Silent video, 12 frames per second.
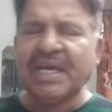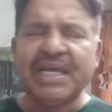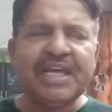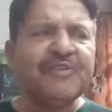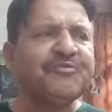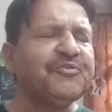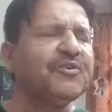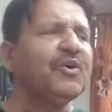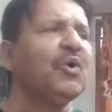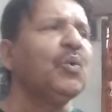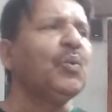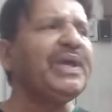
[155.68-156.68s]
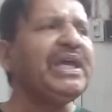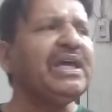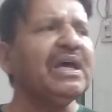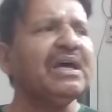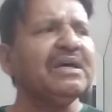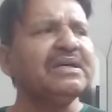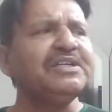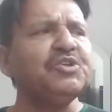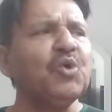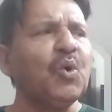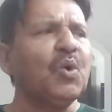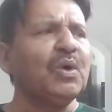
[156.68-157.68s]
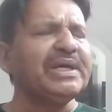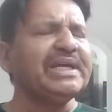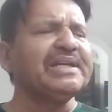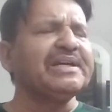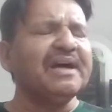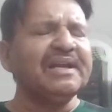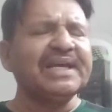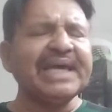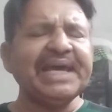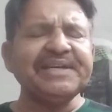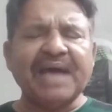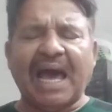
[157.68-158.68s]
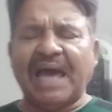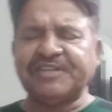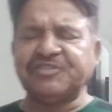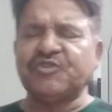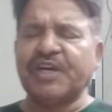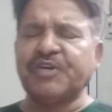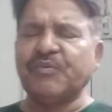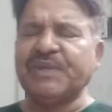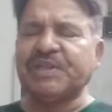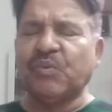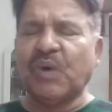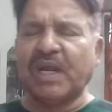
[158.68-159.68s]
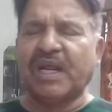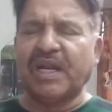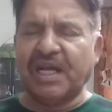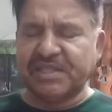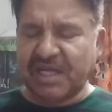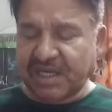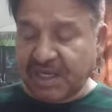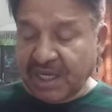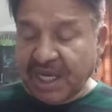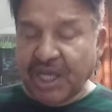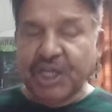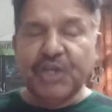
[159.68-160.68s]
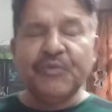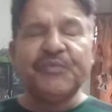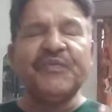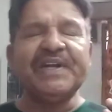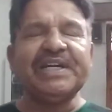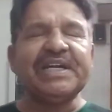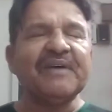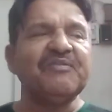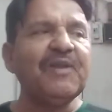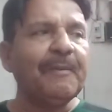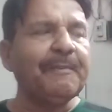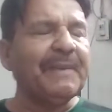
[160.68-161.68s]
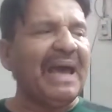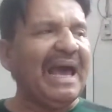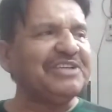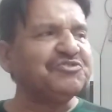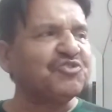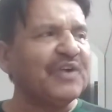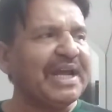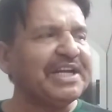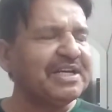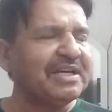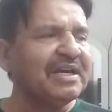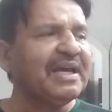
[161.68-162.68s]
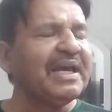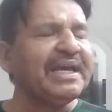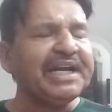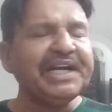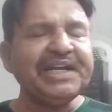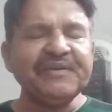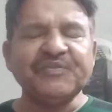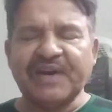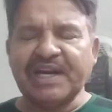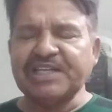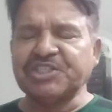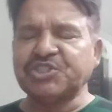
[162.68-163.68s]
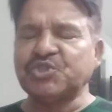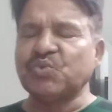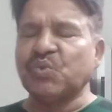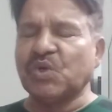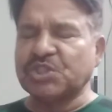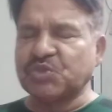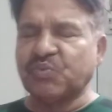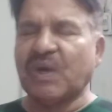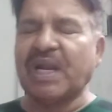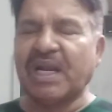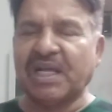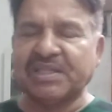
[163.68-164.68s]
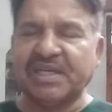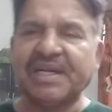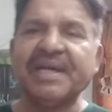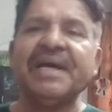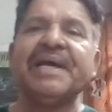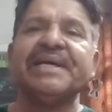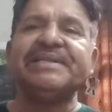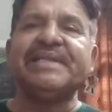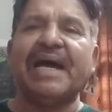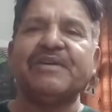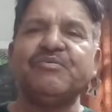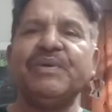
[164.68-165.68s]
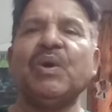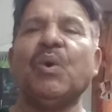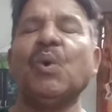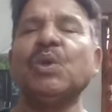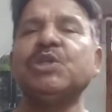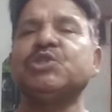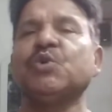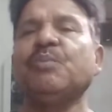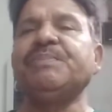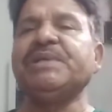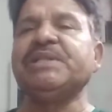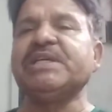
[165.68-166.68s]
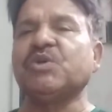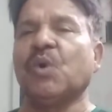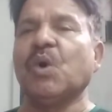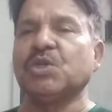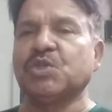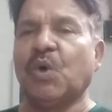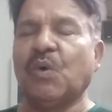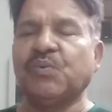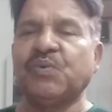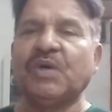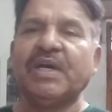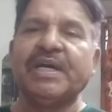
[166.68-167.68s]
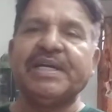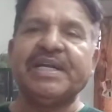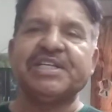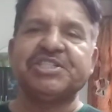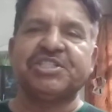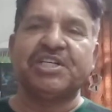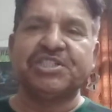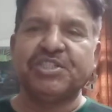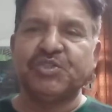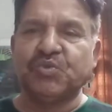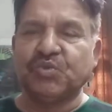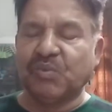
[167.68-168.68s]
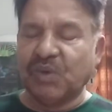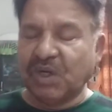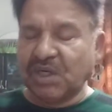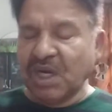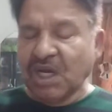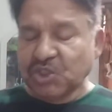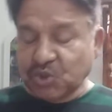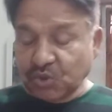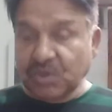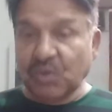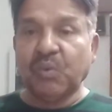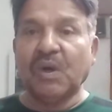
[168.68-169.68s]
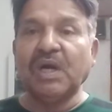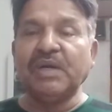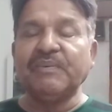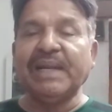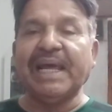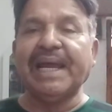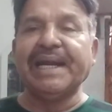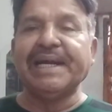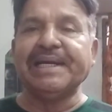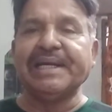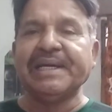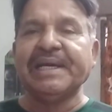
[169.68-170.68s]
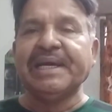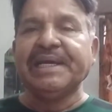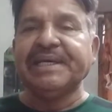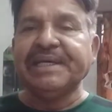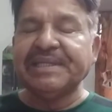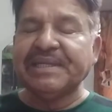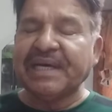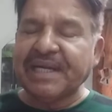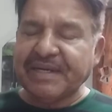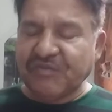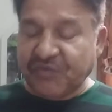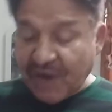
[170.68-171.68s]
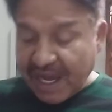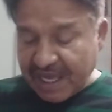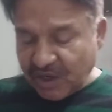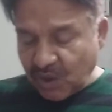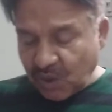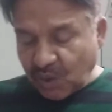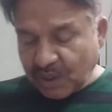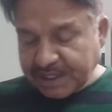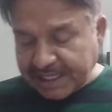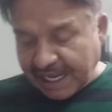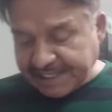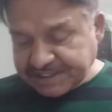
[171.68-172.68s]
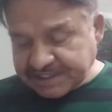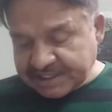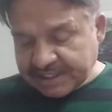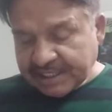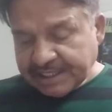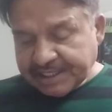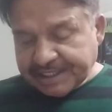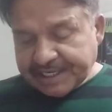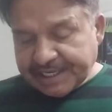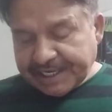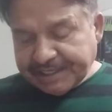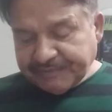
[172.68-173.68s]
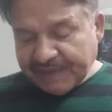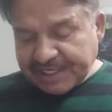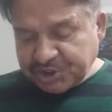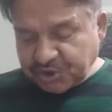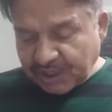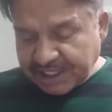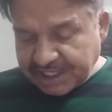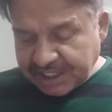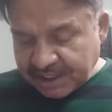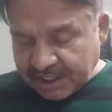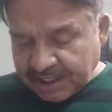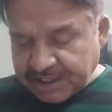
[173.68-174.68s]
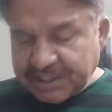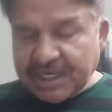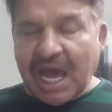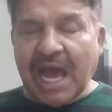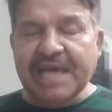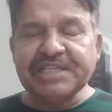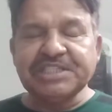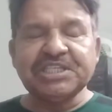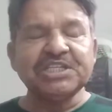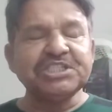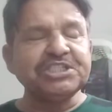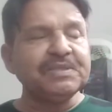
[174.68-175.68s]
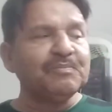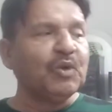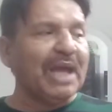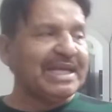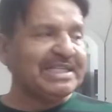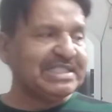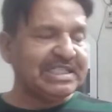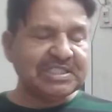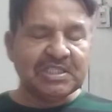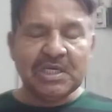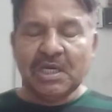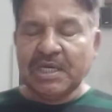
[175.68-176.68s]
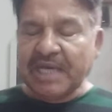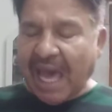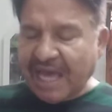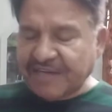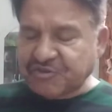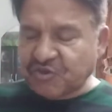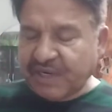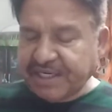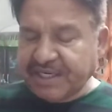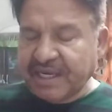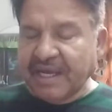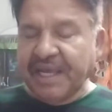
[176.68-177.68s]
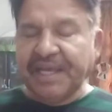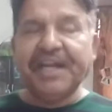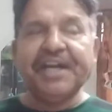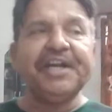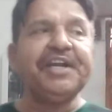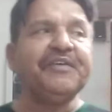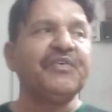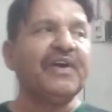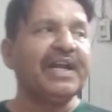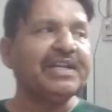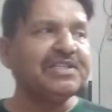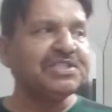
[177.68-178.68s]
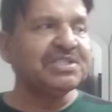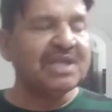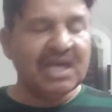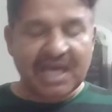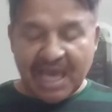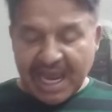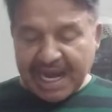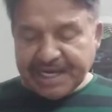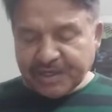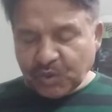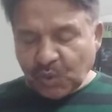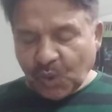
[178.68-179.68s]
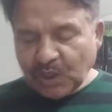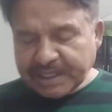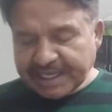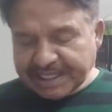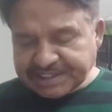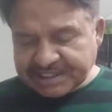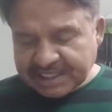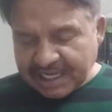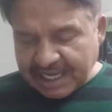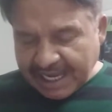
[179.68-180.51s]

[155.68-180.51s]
If we, you know, inculcate hatred with one another, if we develop hatred, indifference towards one another, that will also be the cause of destruction to the world. So the world will end either in fire or in ice. Eventually, ice symbolizes hatred, indifference, and coldness.